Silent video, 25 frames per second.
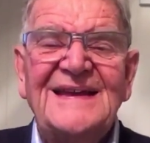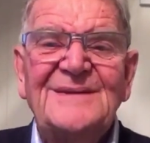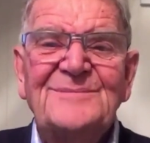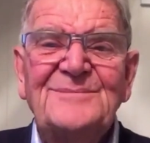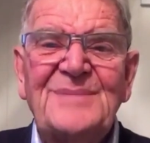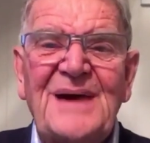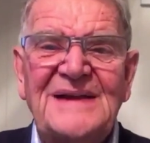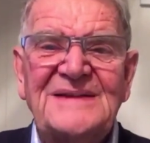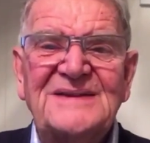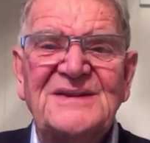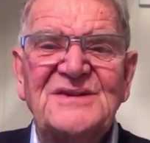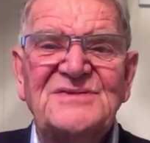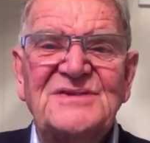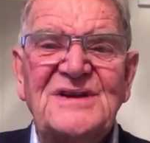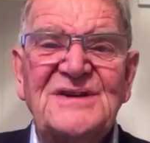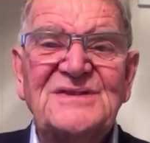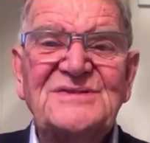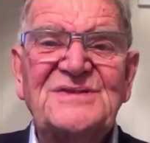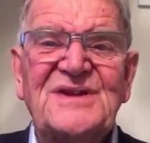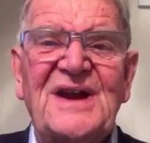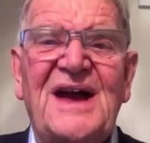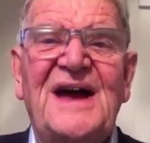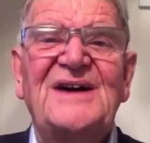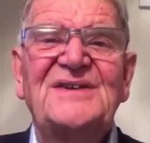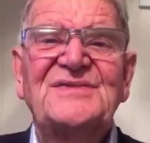passage,
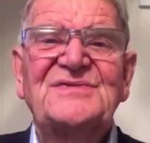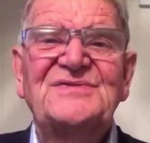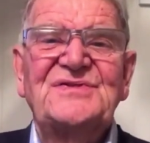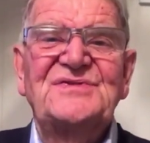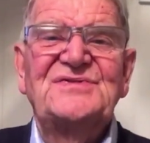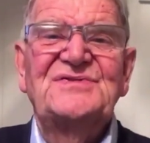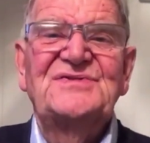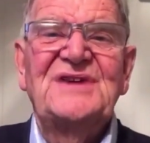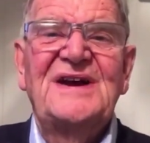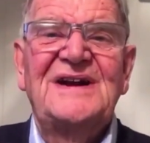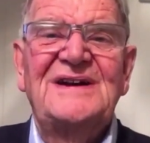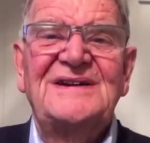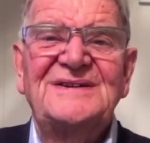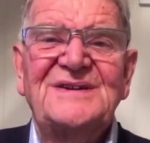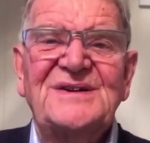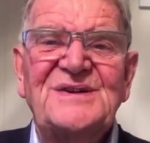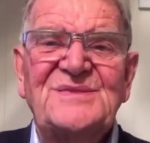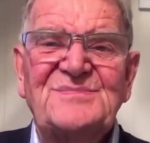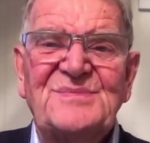unto us a child is